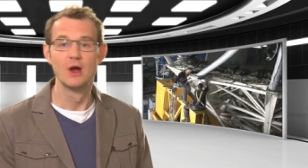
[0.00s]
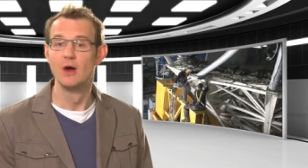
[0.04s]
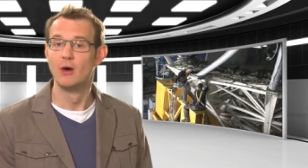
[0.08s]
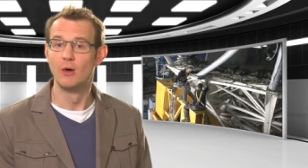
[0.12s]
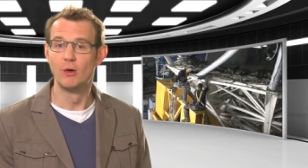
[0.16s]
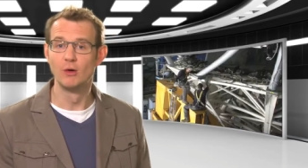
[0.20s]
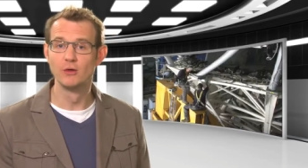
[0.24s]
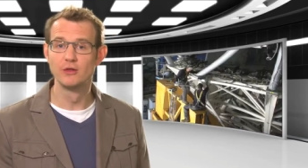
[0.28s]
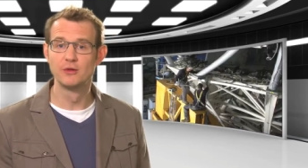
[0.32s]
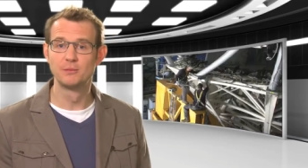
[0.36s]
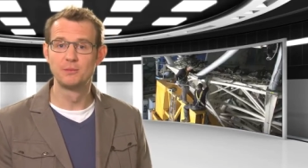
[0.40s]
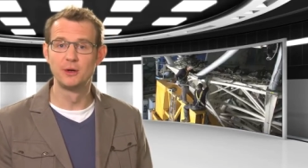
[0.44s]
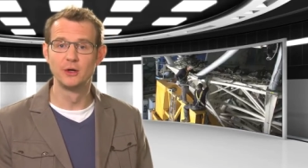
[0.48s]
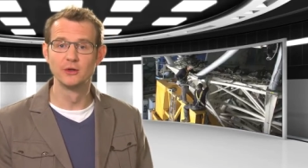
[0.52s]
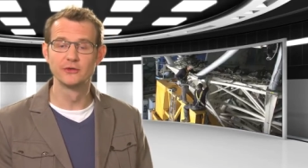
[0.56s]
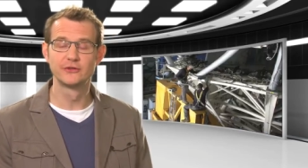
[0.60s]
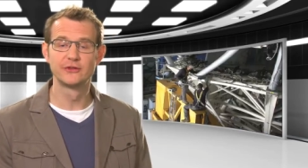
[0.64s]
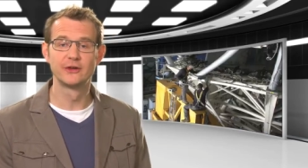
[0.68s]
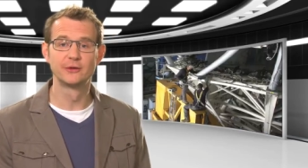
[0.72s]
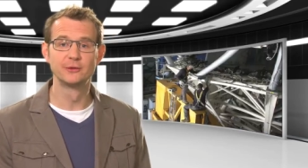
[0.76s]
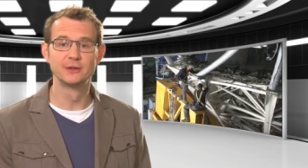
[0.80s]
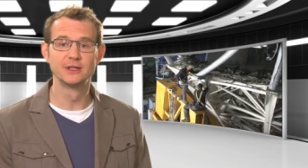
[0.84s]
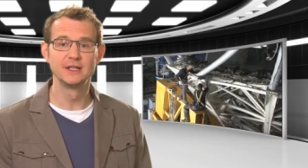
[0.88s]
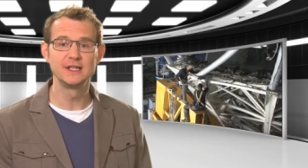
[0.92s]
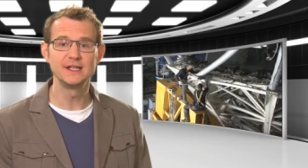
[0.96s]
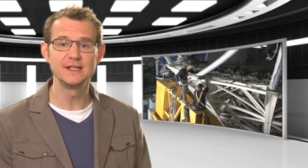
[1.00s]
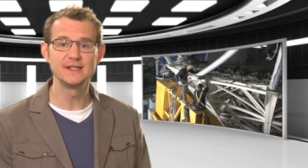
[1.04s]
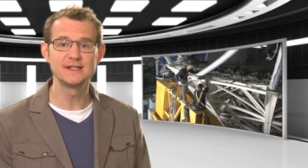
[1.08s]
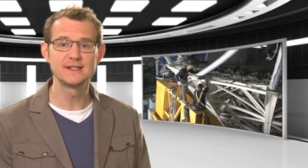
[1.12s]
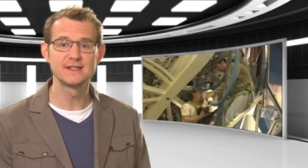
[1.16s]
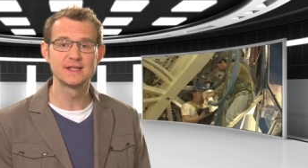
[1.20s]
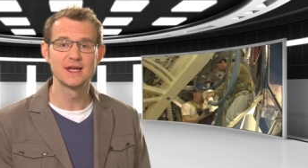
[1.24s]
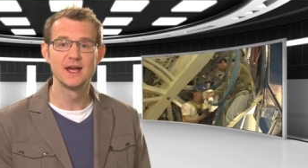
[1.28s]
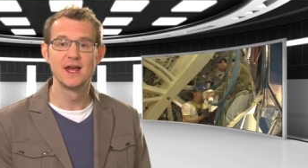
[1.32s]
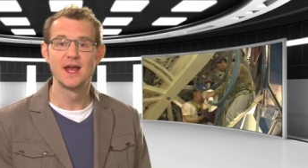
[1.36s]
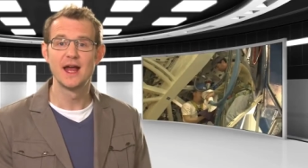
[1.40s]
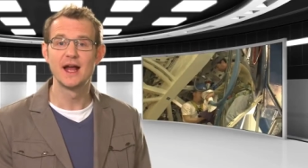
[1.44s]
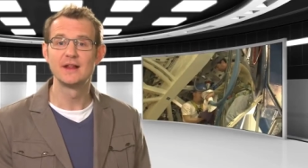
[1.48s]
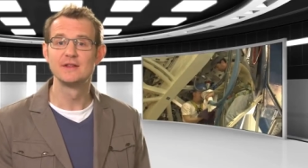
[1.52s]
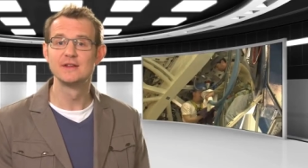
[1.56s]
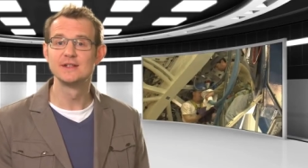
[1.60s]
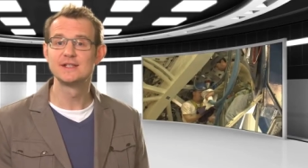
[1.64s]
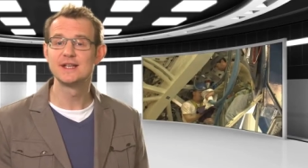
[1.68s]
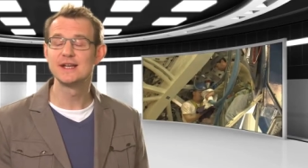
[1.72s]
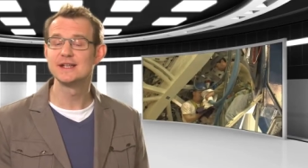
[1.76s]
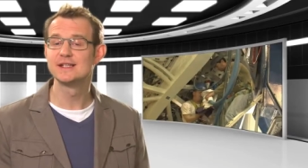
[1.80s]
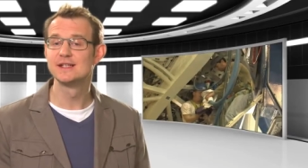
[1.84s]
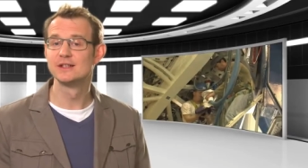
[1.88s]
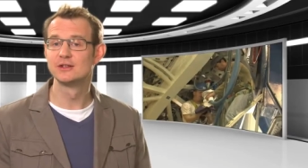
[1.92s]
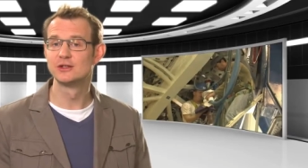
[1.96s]
All the bolts are released and the
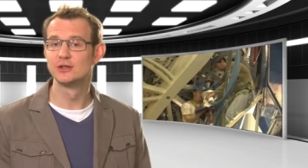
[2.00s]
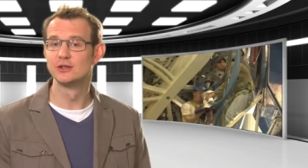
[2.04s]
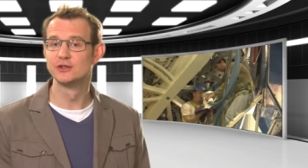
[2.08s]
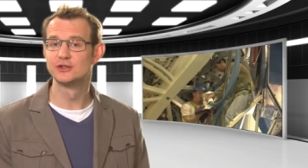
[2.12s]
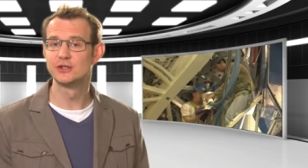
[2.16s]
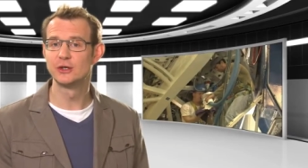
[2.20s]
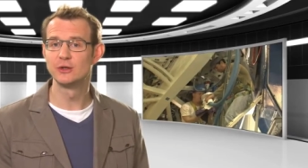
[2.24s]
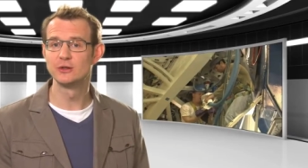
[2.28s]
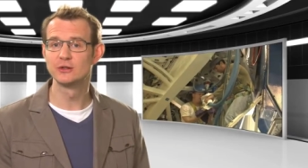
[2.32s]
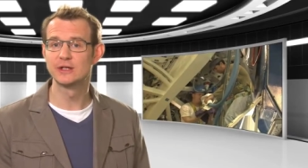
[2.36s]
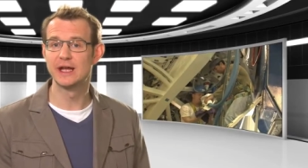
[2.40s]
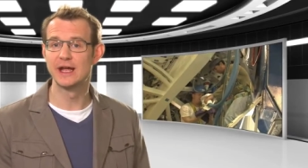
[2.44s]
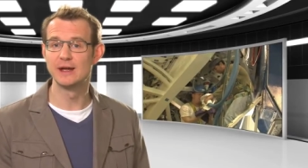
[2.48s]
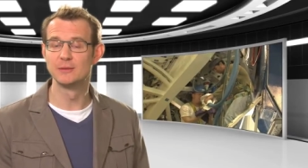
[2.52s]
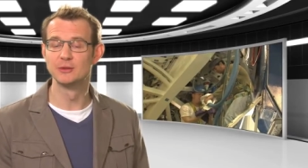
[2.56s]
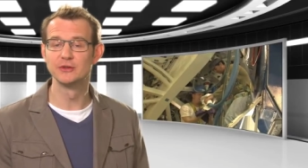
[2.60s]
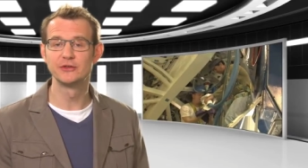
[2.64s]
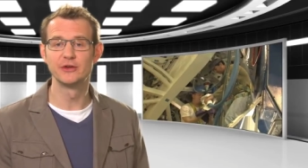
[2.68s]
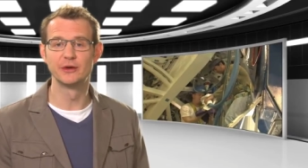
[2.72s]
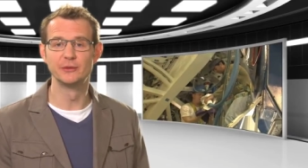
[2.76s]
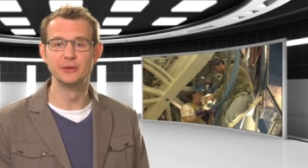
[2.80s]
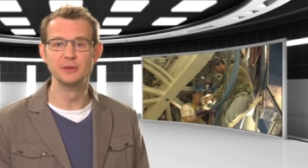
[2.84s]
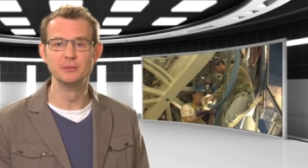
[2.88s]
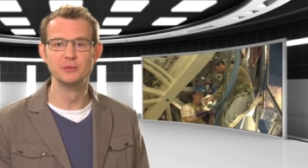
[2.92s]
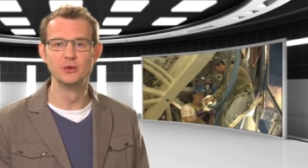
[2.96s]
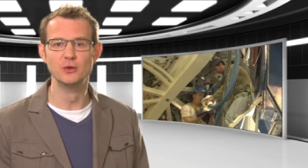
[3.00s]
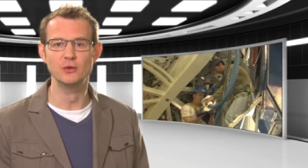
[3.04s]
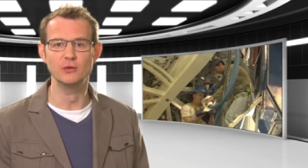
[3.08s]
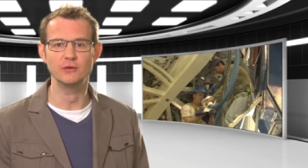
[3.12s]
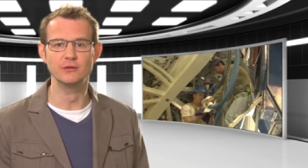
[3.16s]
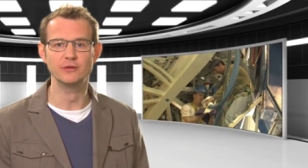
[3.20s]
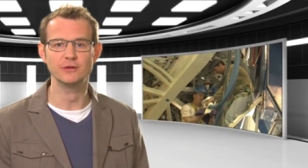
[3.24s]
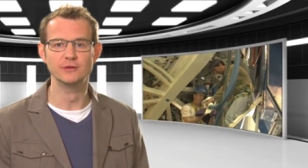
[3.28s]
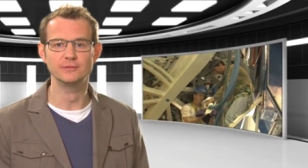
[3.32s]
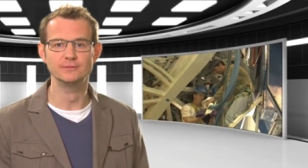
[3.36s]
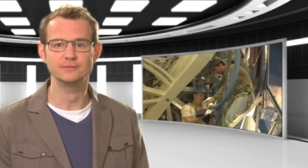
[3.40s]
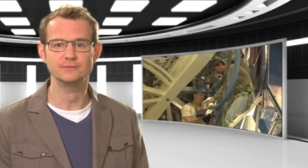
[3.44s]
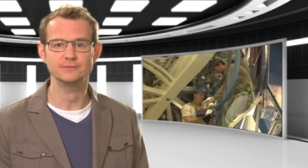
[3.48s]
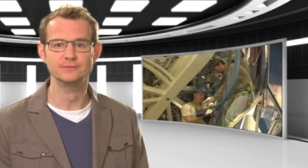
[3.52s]
data and control cables are removed.